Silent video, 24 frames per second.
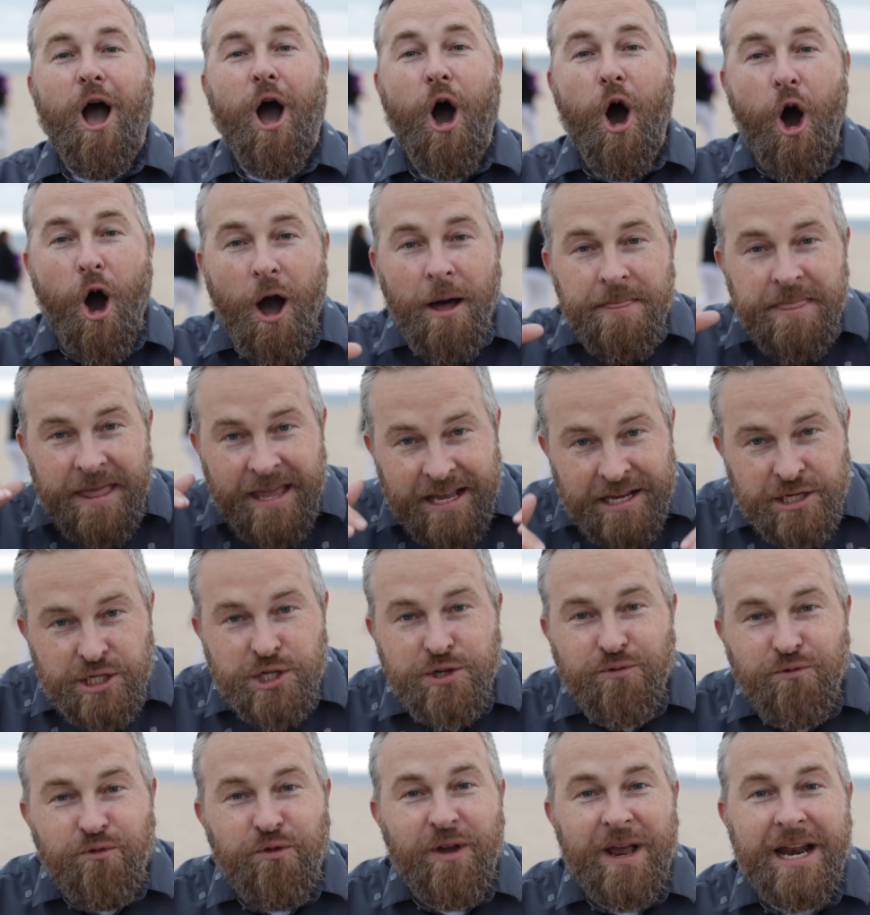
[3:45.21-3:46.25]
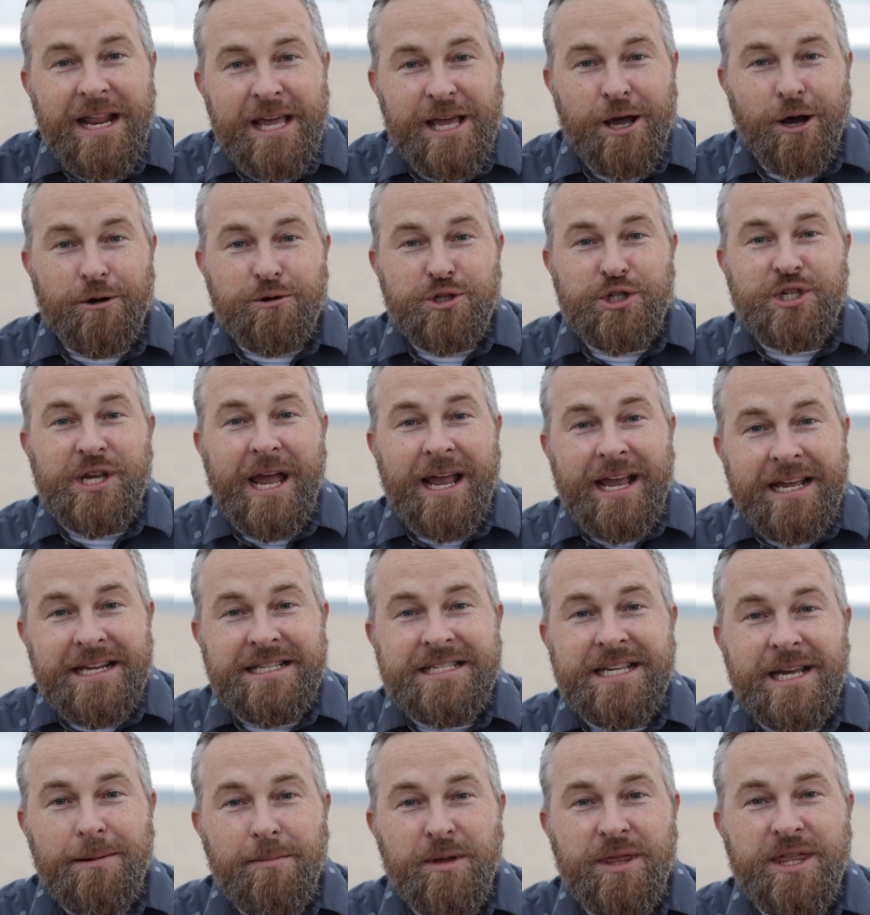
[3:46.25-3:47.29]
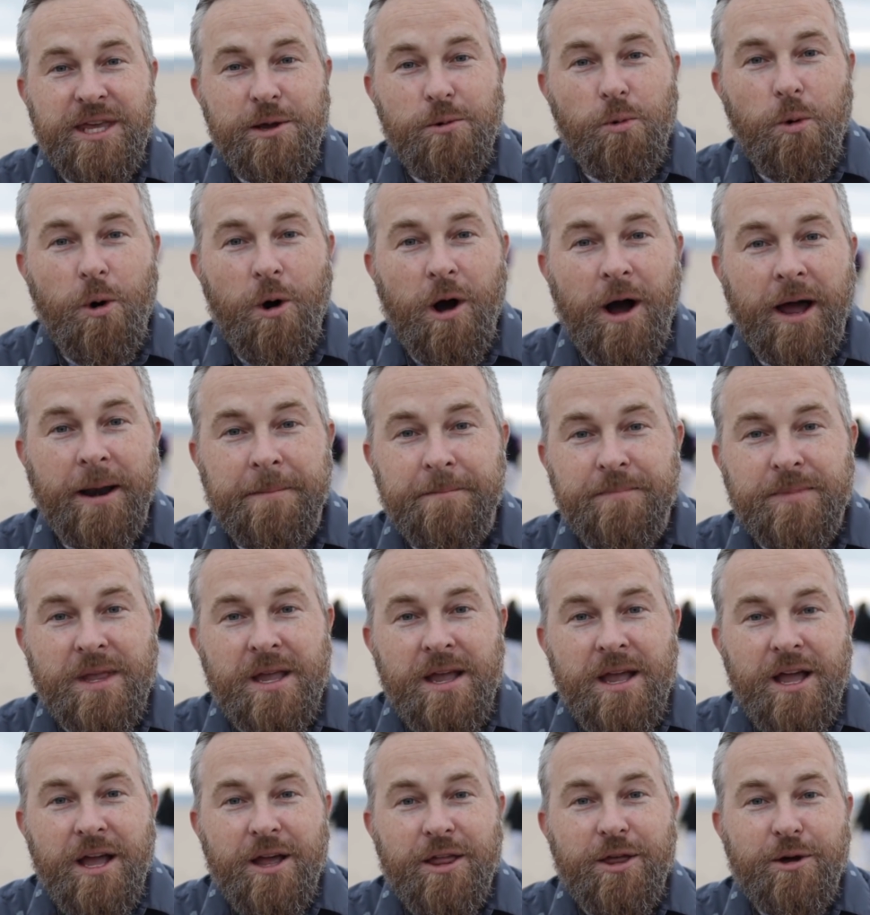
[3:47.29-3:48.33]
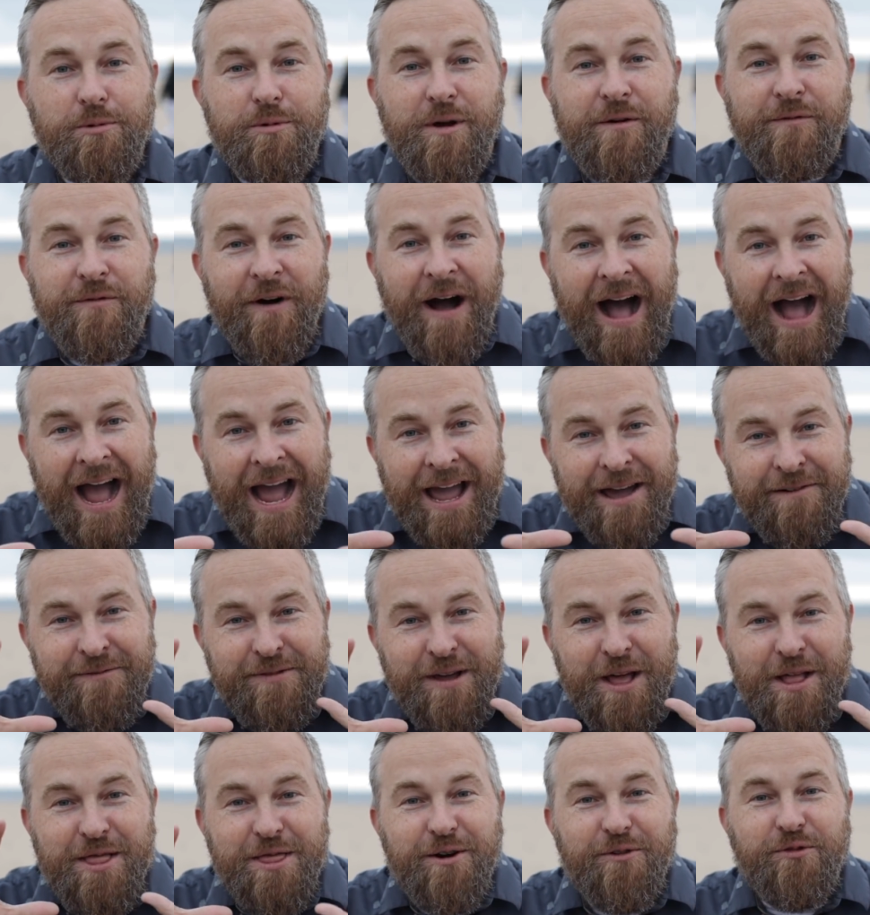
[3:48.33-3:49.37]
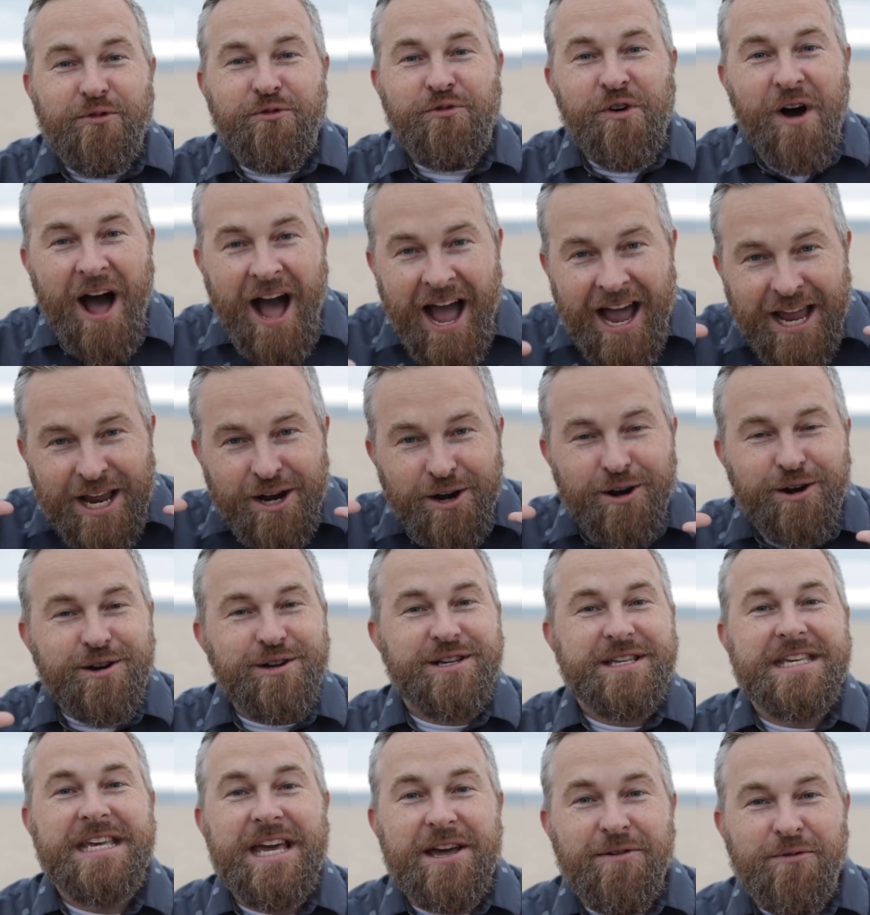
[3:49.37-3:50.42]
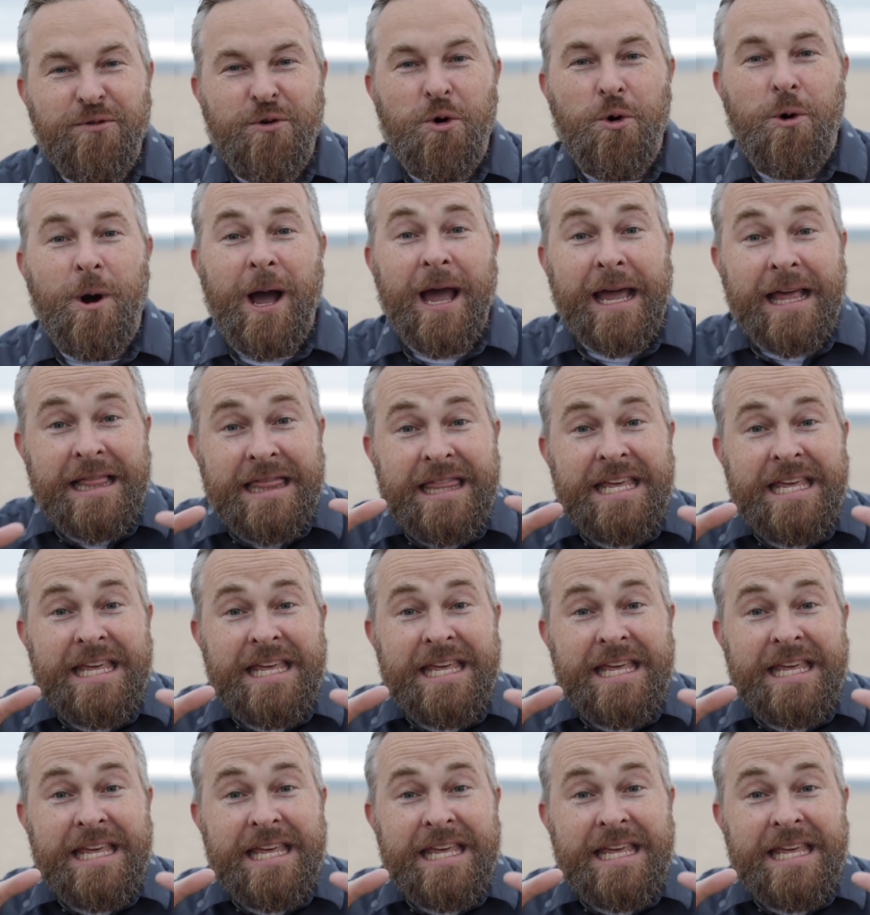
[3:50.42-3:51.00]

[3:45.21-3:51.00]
on this video, 2 Timothy 1, the Revive the Fire giveaway.